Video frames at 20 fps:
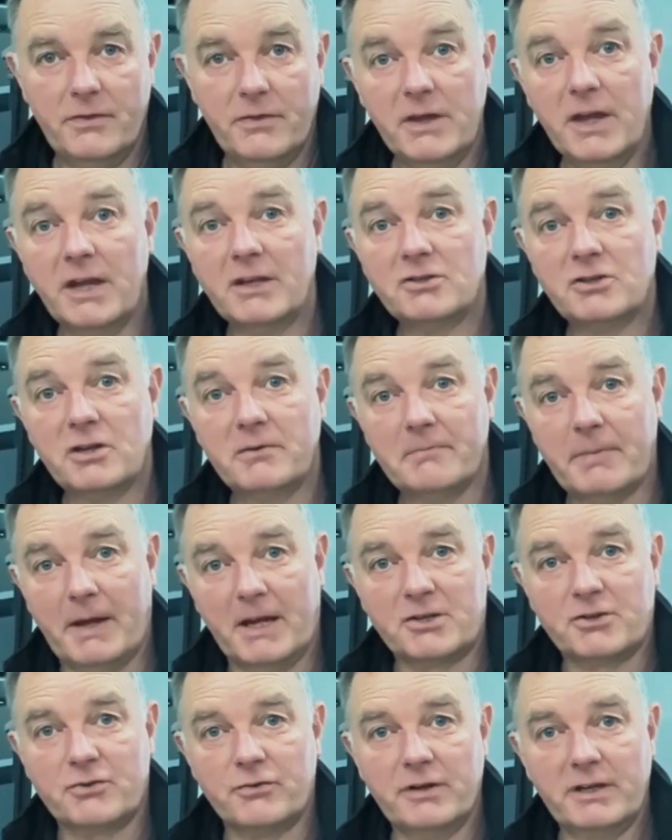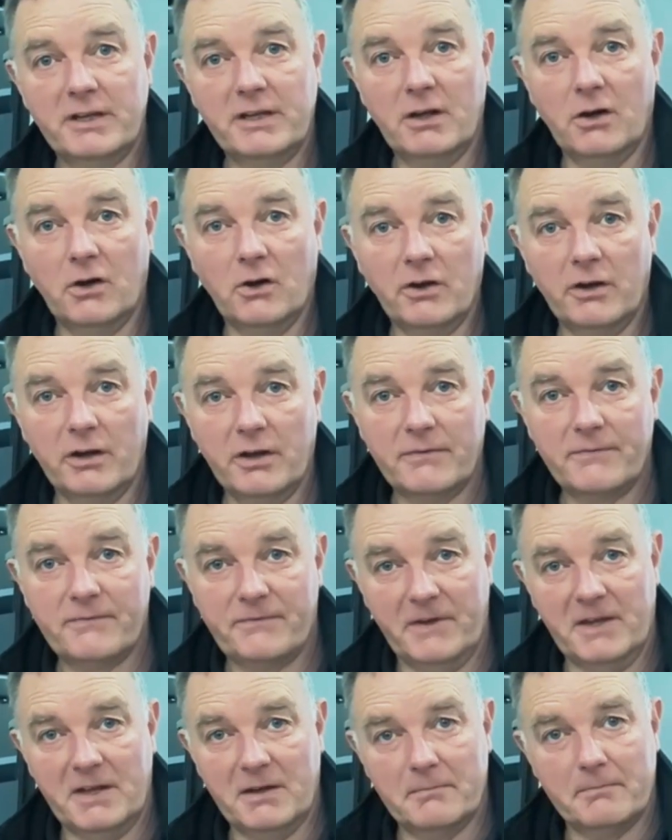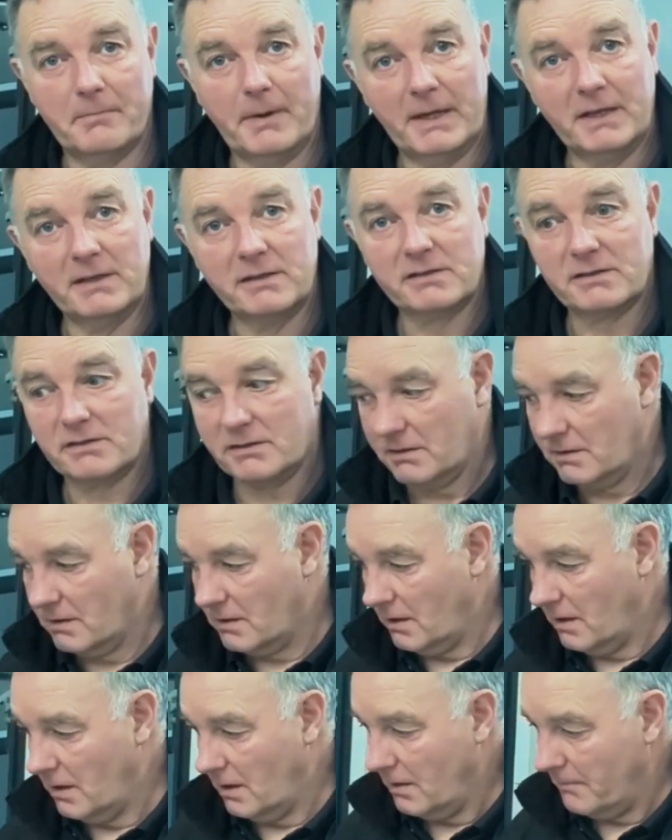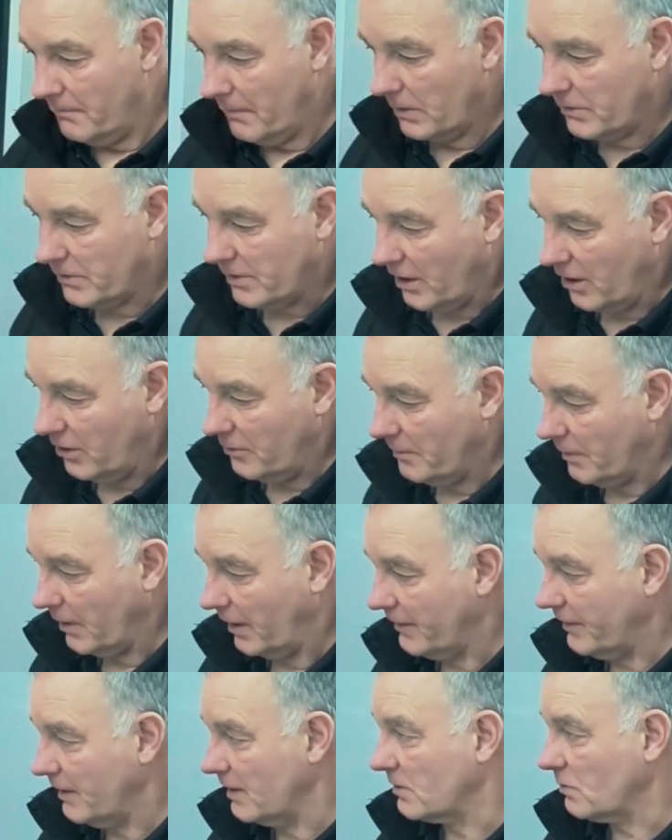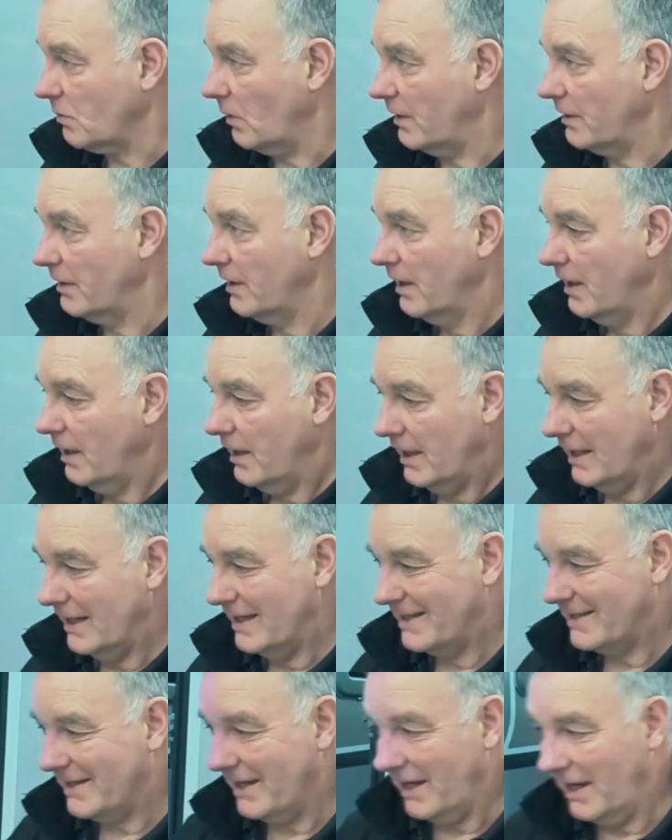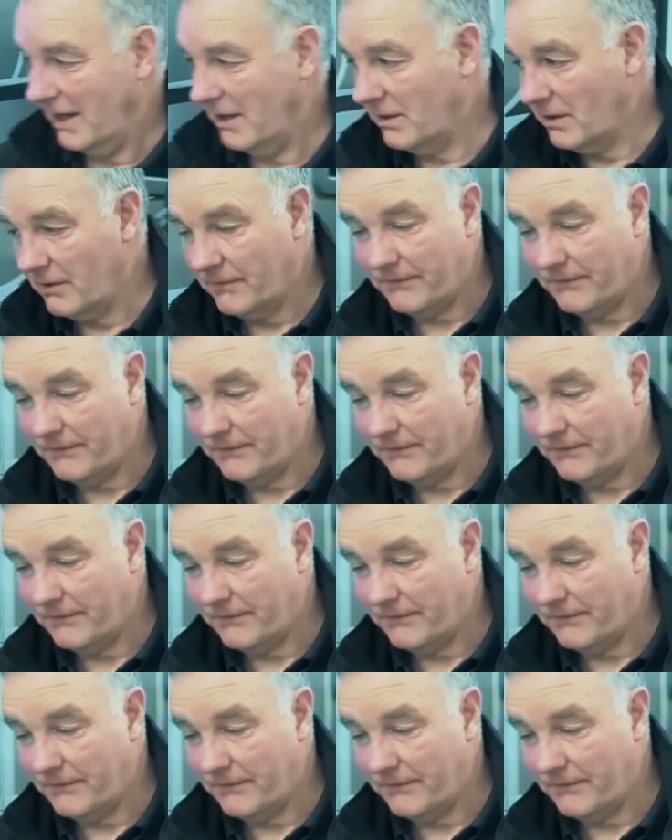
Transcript: The engine battery on a Fiat-based motorhome like this one is in the